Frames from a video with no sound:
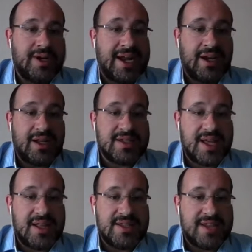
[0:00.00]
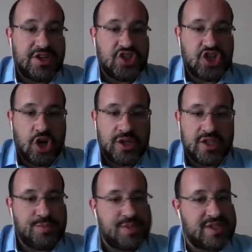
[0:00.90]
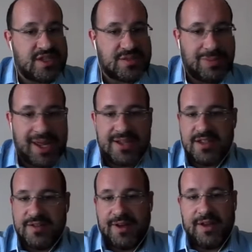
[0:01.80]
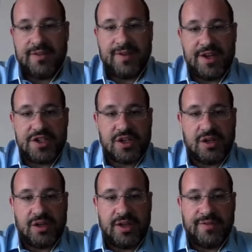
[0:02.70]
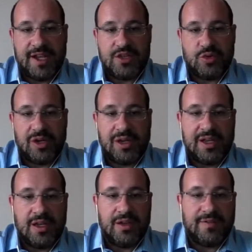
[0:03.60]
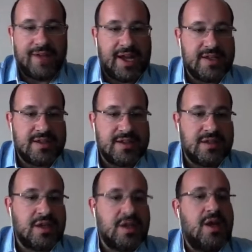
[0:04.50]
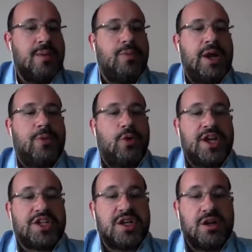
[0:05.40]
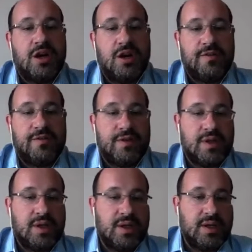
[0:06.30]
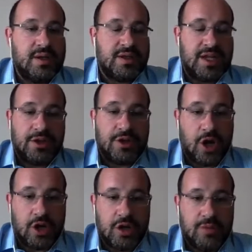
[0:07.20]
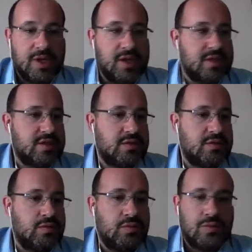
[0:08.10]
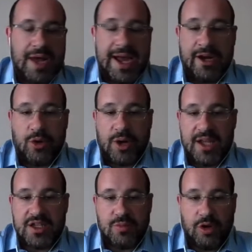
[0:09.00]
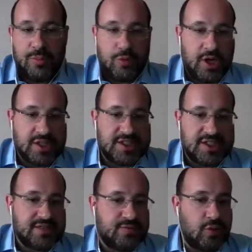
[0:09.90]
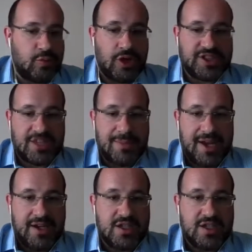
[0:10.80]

technical studies, energy audits, business plans, and financial advisory, legal advice, preparation of the tender documents, to aggregate smaller projects for project management.